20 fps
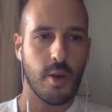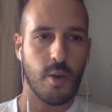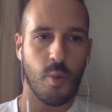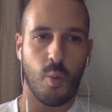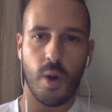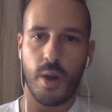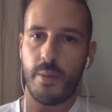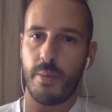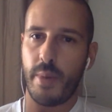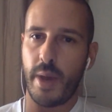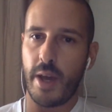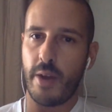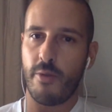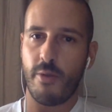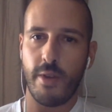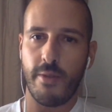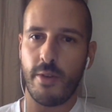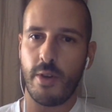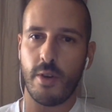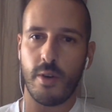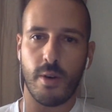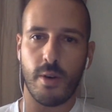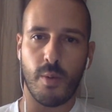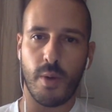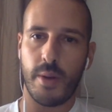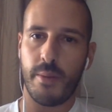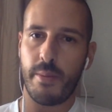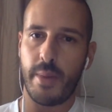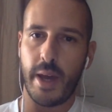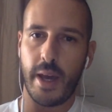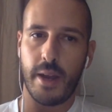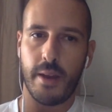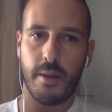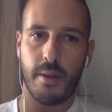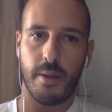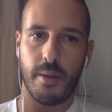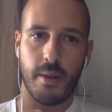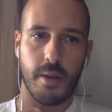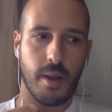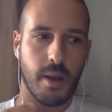one bad review or one bad
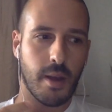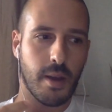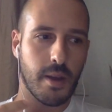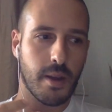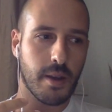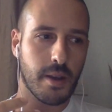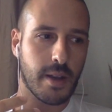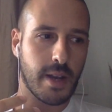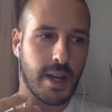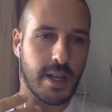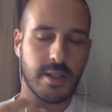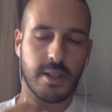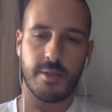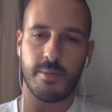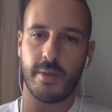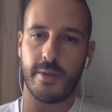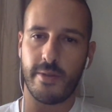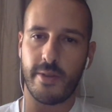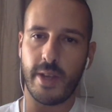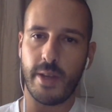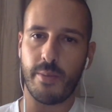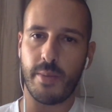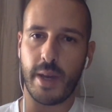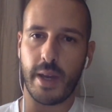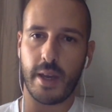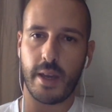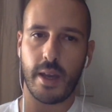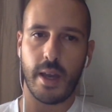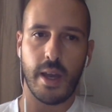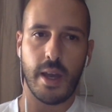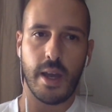customer feedback